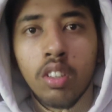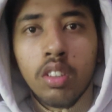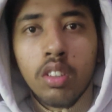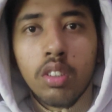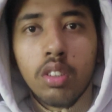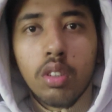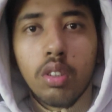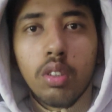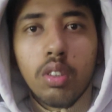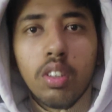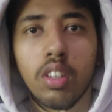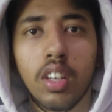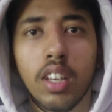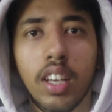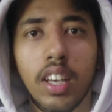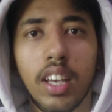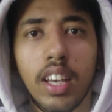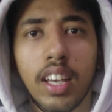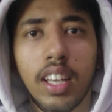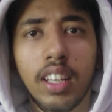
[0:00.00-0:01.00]
So,
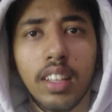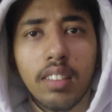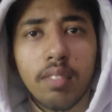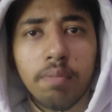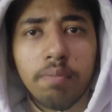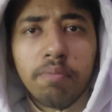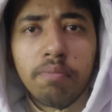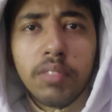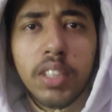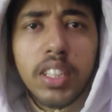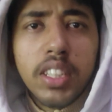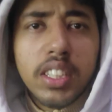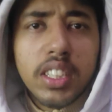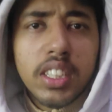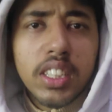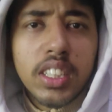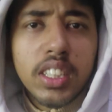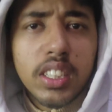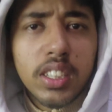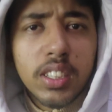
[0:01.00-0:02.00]
and it is
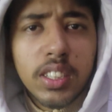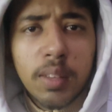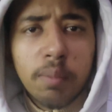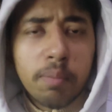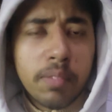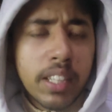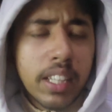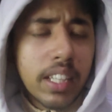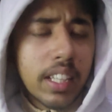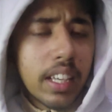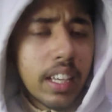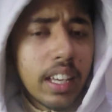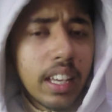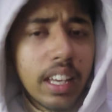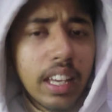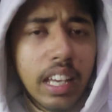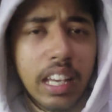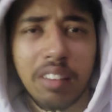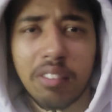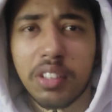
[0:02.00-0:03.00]
something
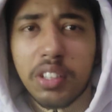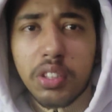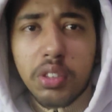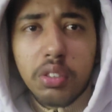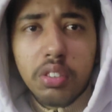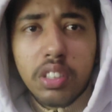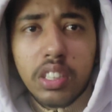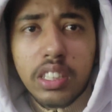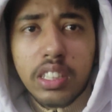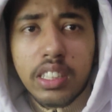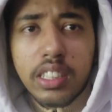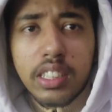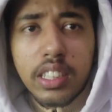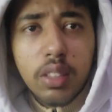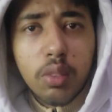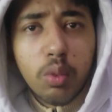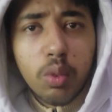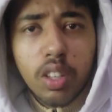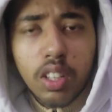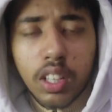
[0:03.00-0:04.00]
every students
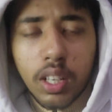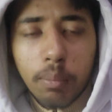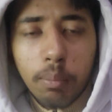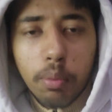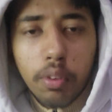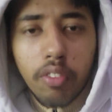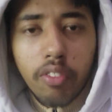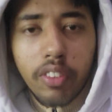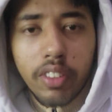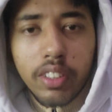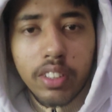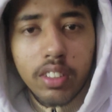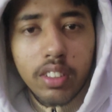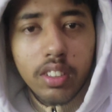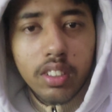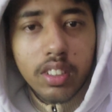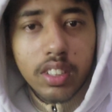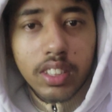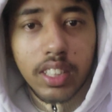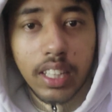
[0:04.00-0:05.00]
and working
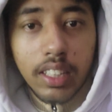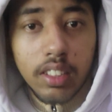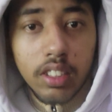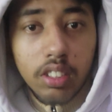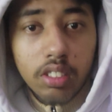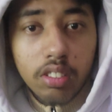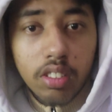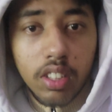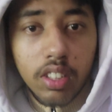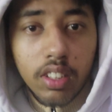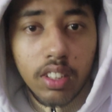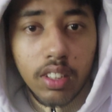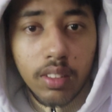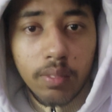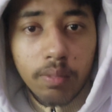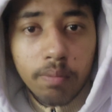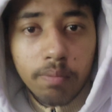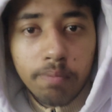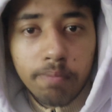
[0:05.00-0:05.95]
professionals can strengthen.